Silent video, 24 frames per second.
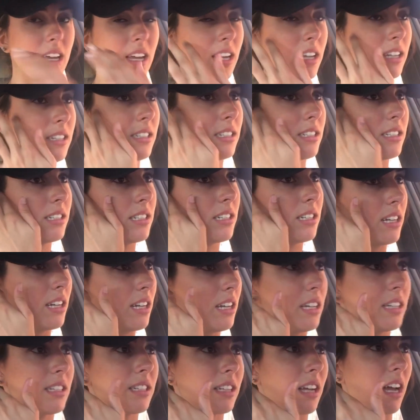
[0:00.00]
it
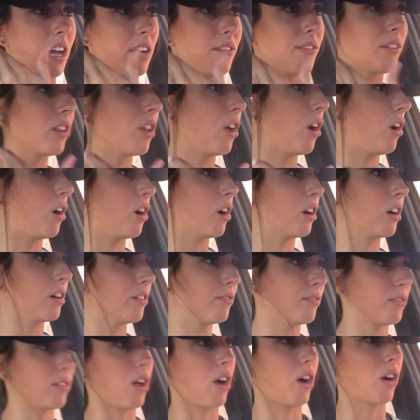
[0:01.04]
is kind of a long
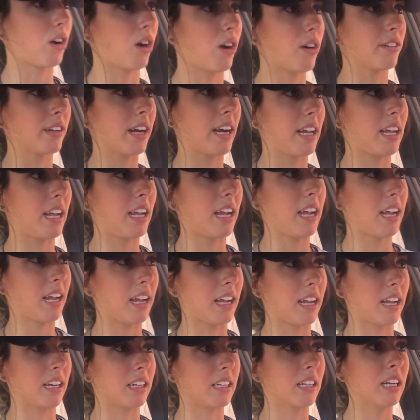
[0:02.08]
vlog already,
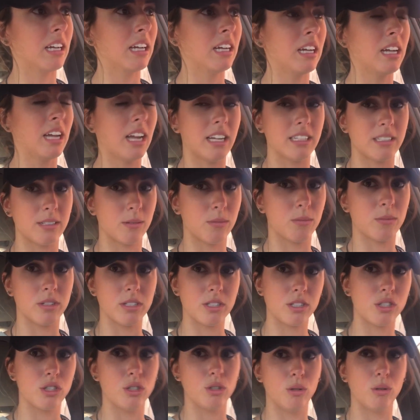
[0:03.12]
and I don't
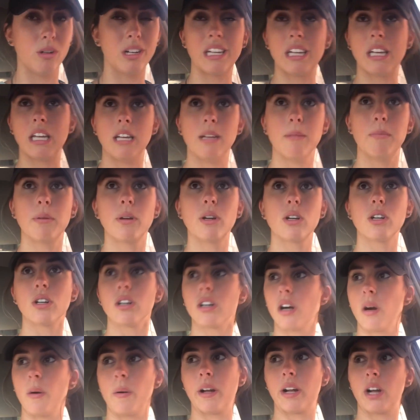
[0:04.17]
want to keep
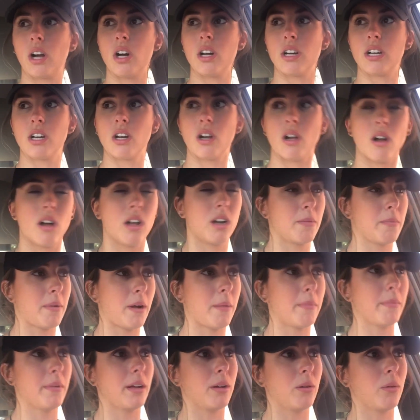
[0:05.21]
going on and on
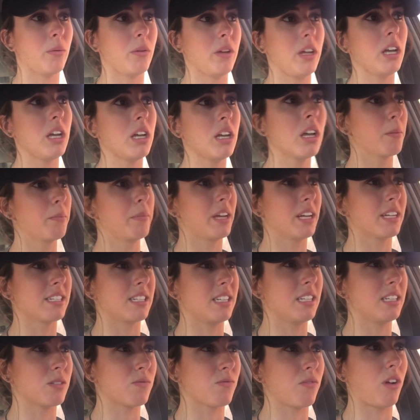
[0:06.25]
about my week, because
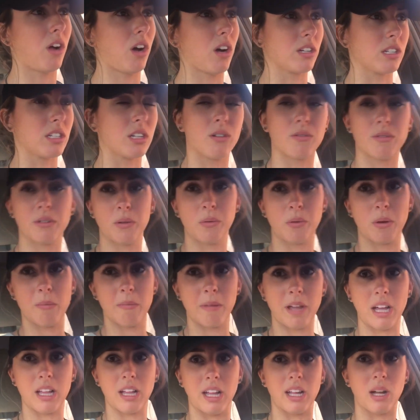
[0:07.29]
these vlogs I don't really want to
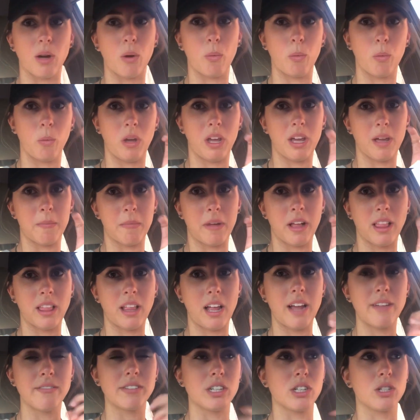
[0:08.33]
make like a week in my
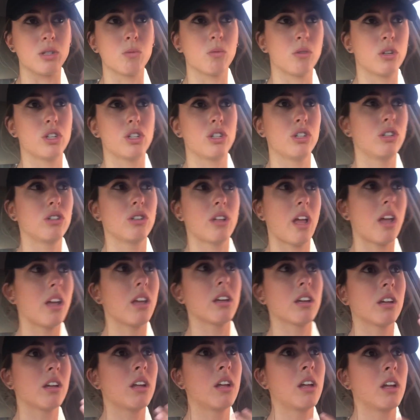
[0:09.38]
life, so I just want to
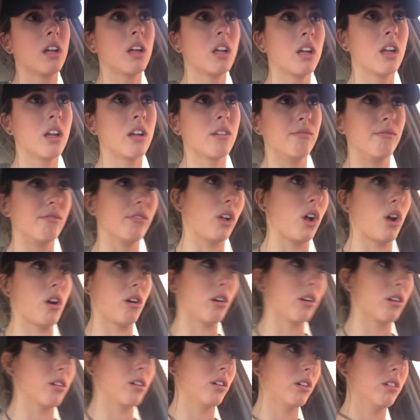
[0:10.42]
like
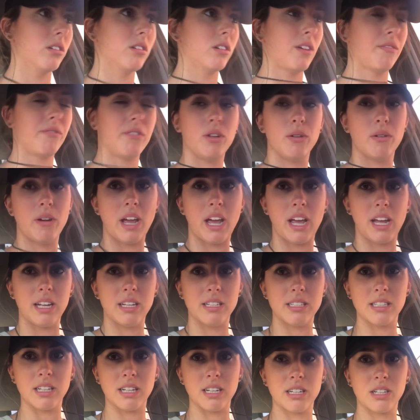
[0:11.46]
vlog a few
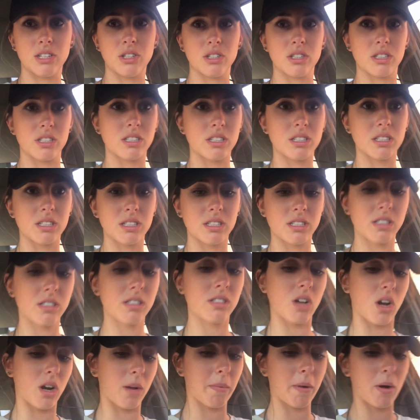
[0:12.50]
days and just
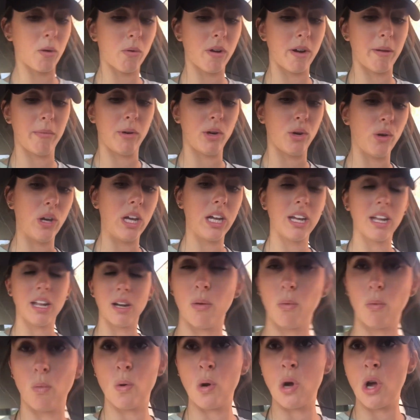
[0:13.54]
talk about what I'm doing
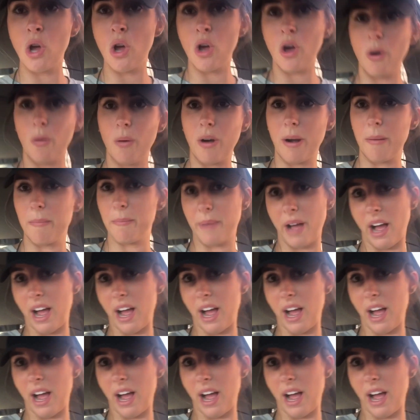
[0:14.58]
and what I'm